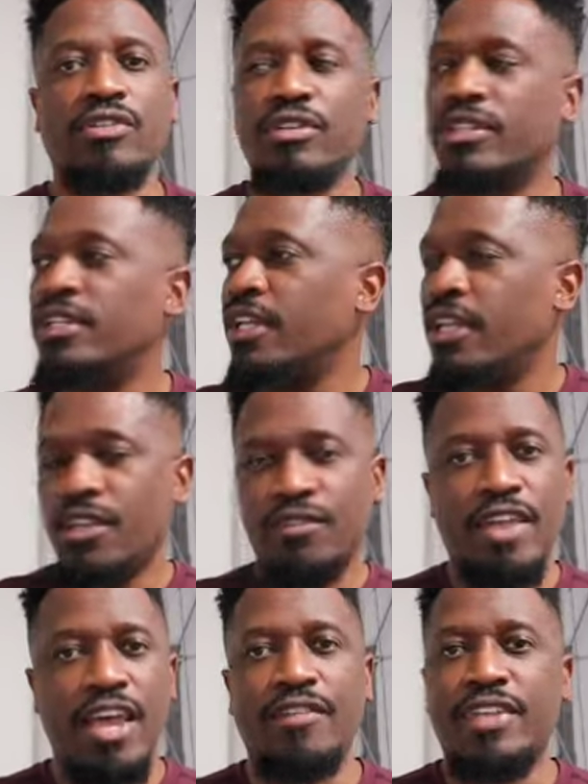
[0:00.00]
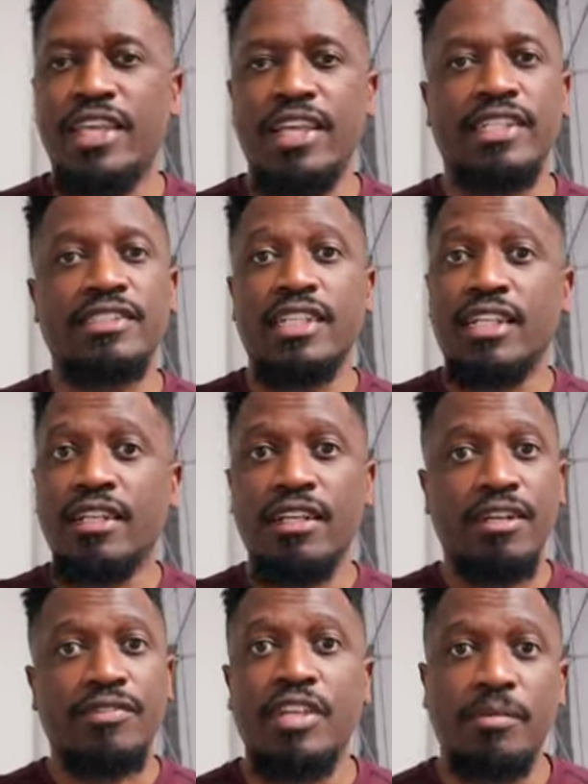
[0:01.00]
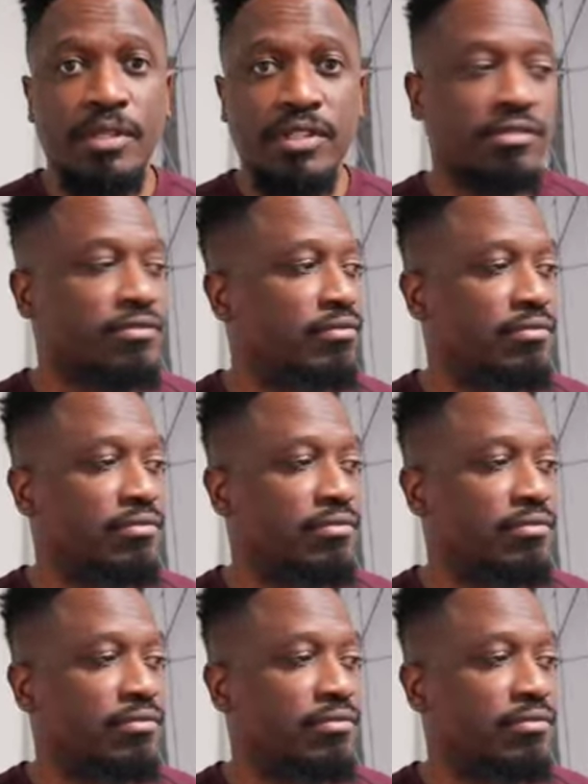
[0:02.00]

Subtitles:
or if you have kids and they love keeping the